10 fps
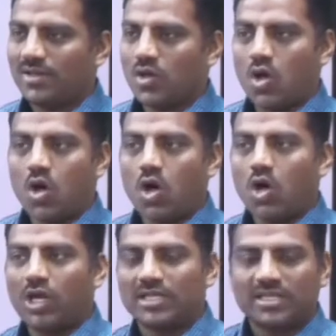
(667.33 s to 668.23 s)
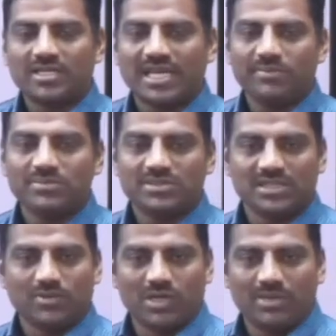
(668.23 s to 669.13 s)
All other times in
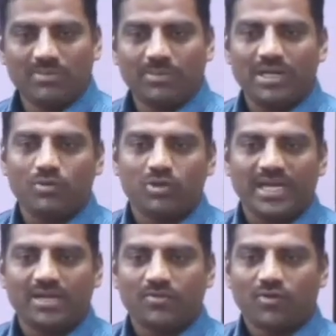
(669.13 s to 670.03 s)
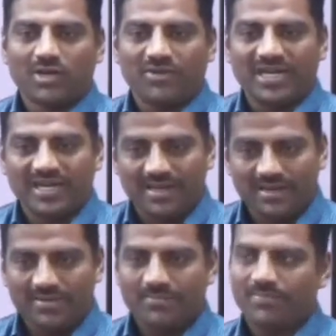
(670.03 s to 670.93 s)
the world, maybe you take 45 degree.
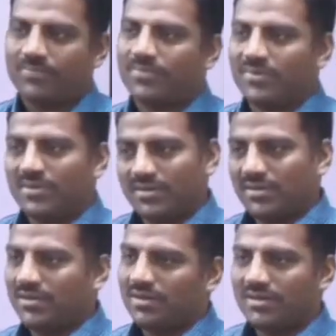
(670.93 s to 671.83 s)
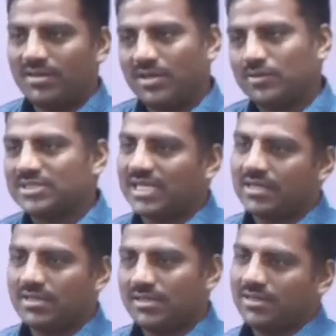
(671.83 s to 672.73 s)
You check,
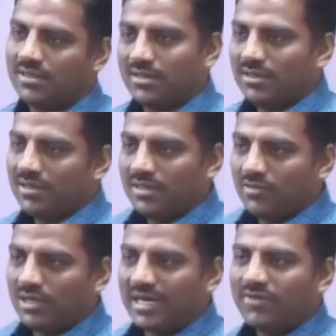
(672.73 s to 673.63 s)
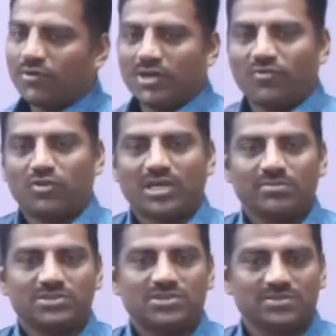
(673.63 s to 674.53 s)
you will get 44
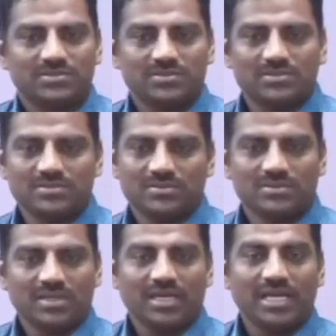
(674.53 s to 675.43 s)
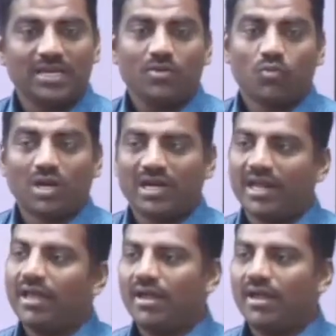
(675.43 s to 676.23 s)
times in one day.